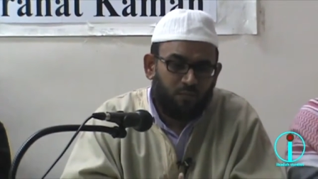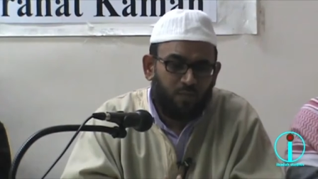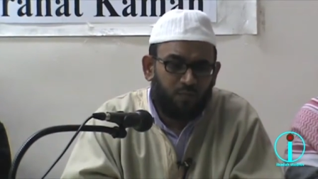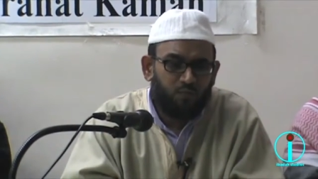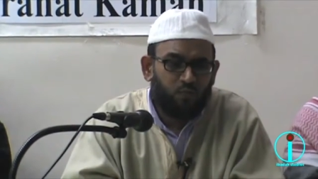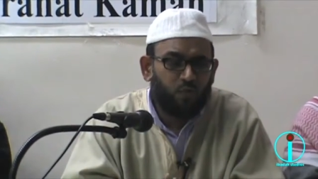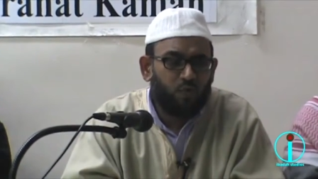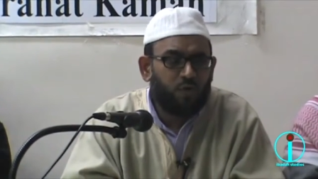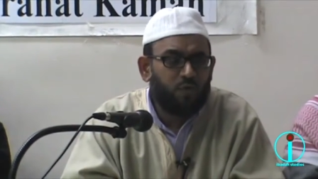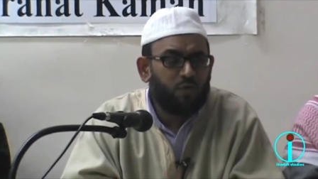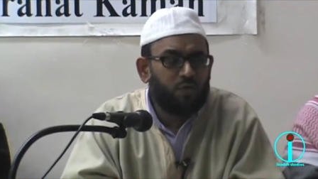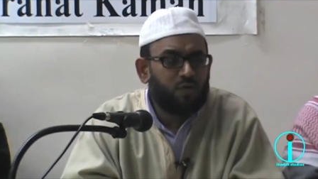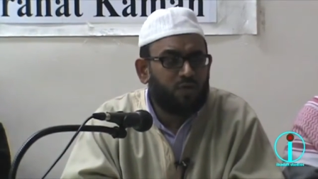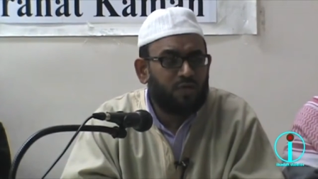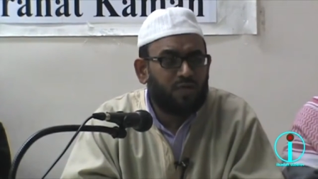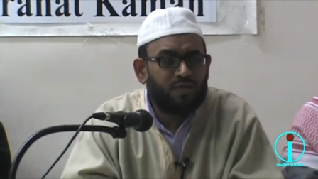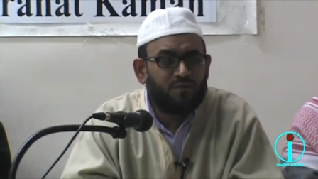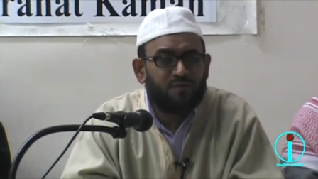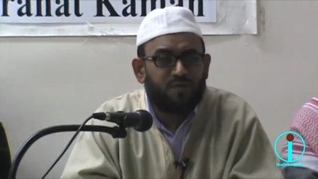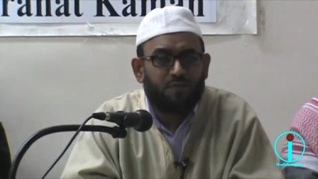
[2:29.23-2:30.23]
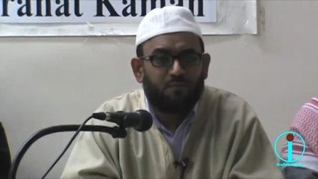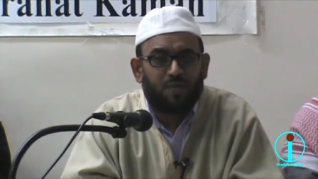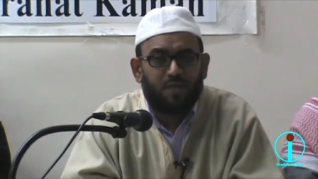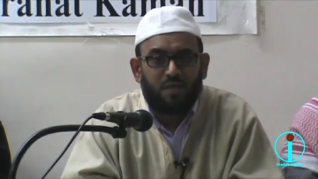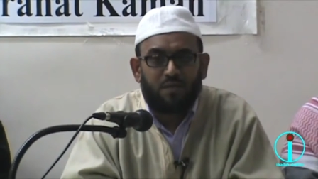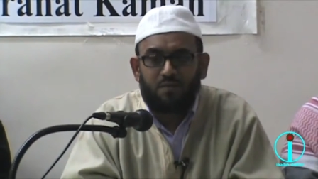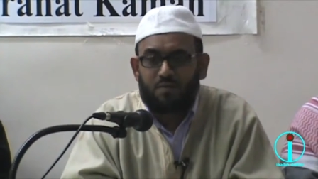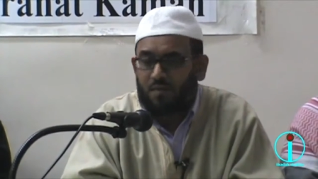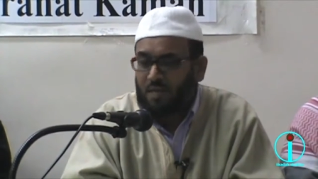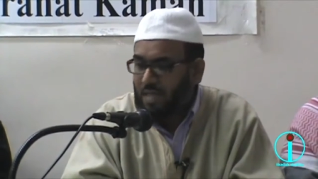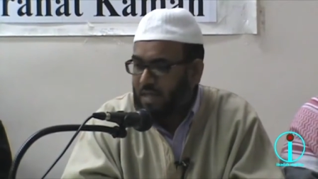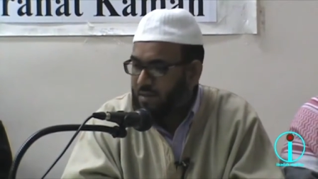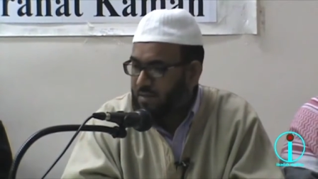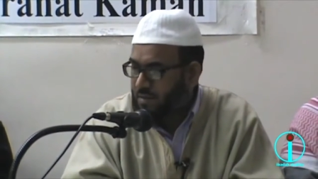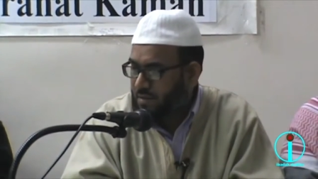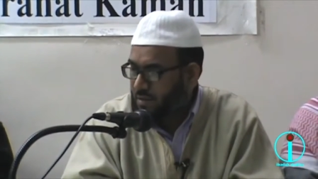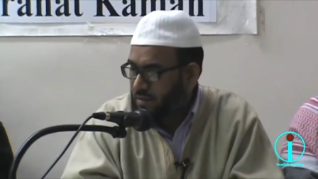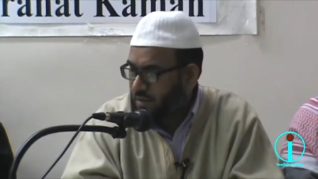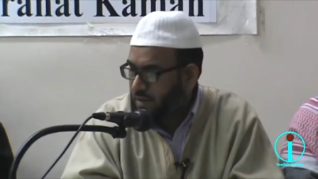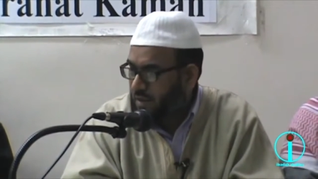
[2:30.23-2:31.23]
Before you want to give somebody's right,
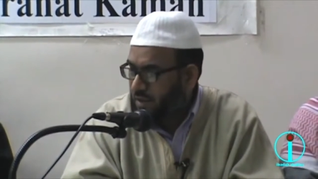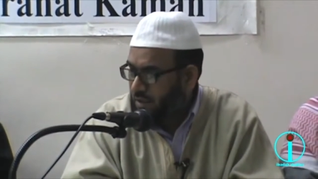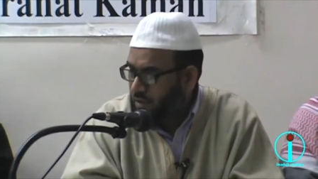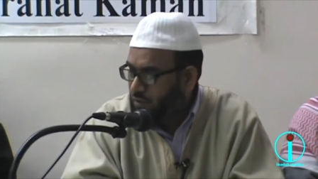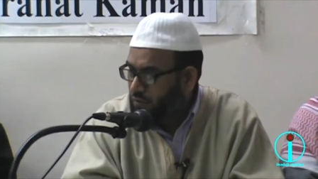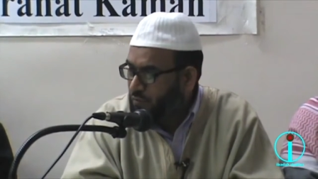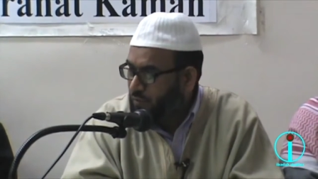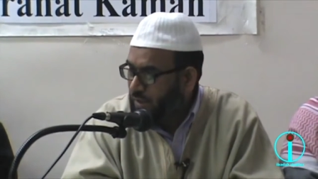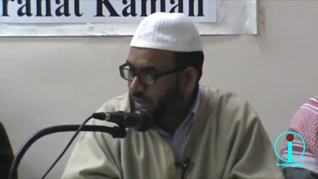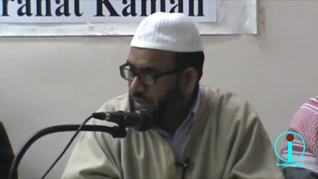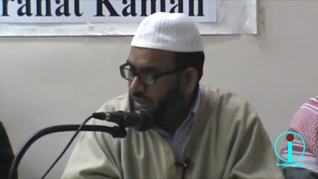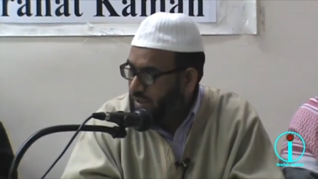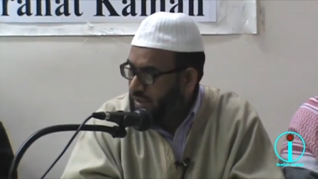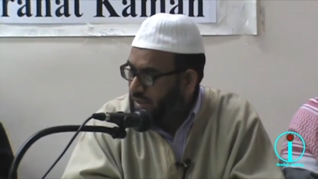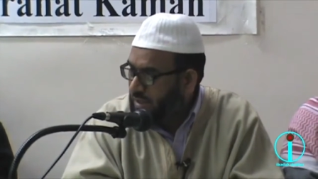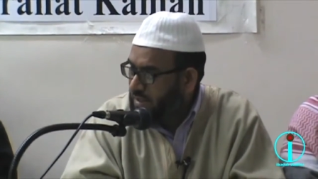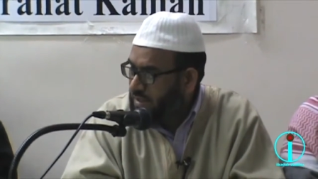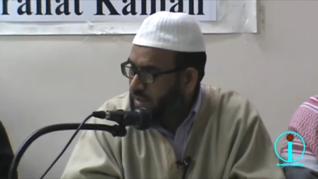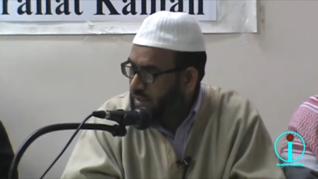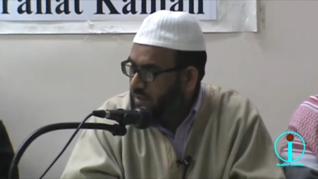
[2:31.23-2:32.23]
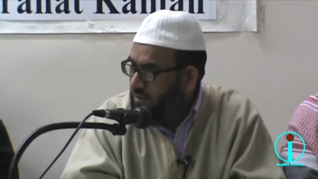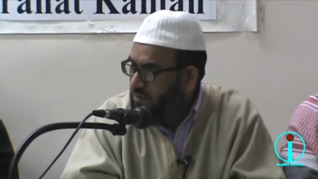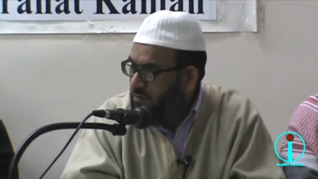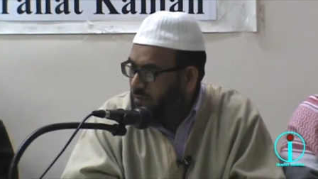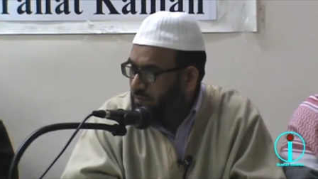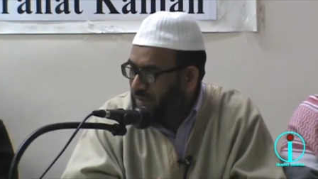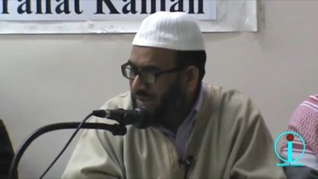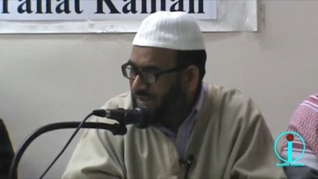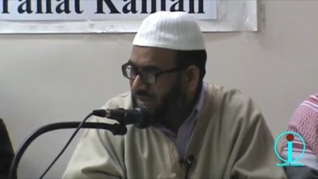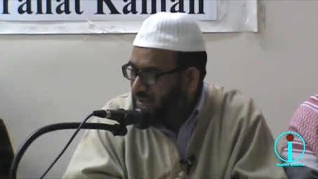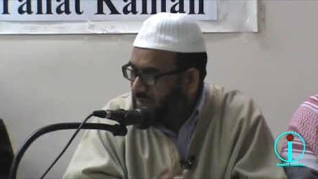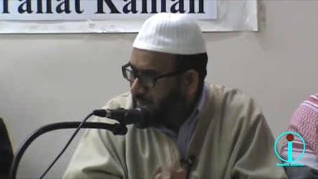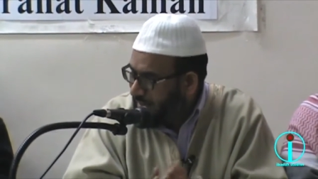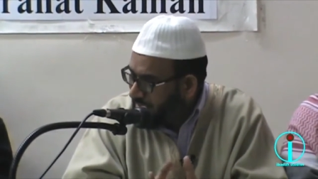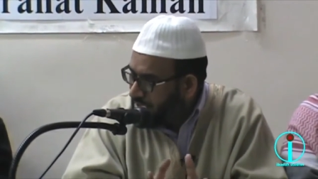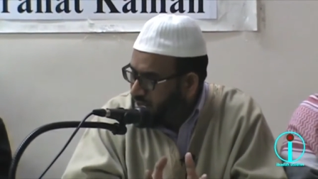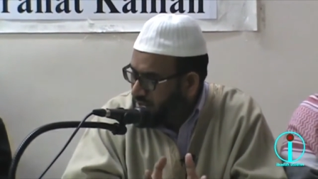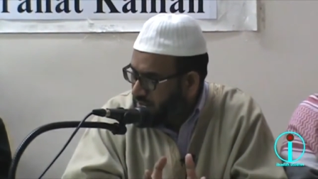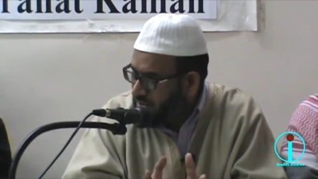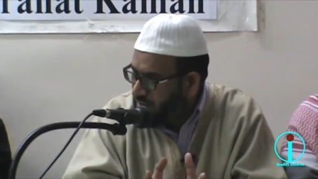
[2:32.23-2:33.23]
you must understand the complete
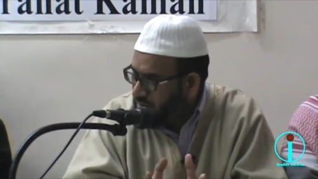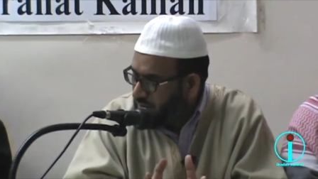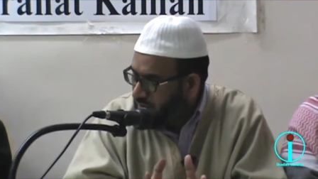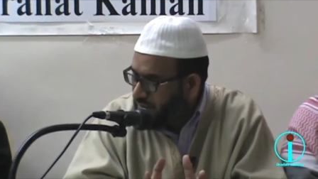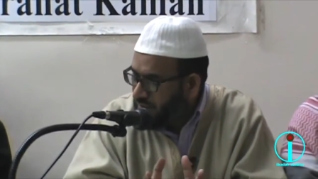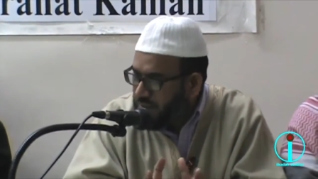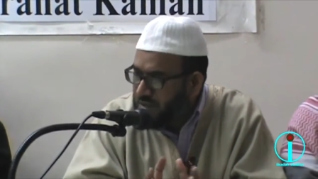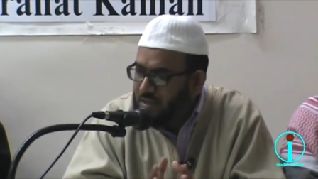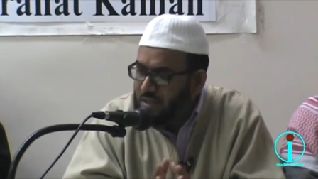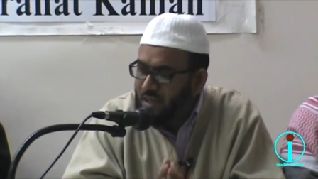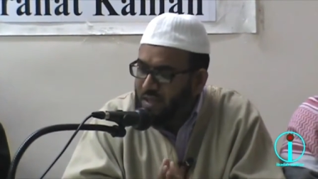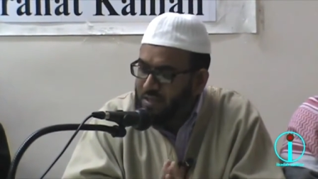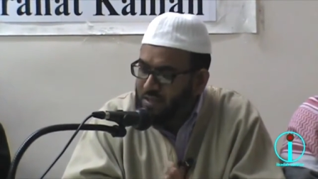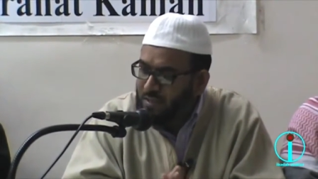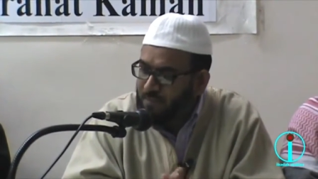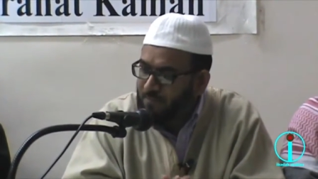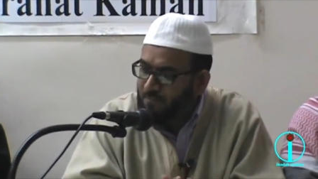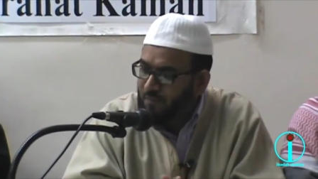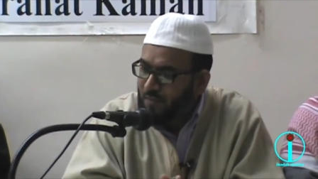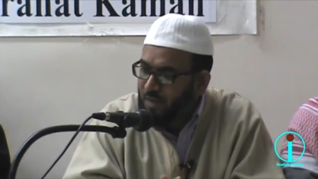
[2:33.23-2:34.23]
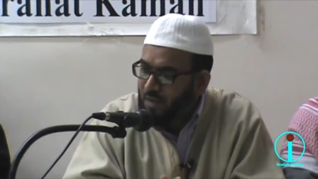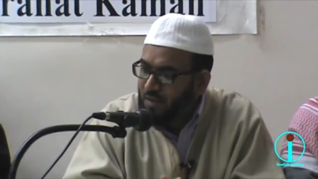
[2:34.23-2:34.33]
dimensions of the discussion.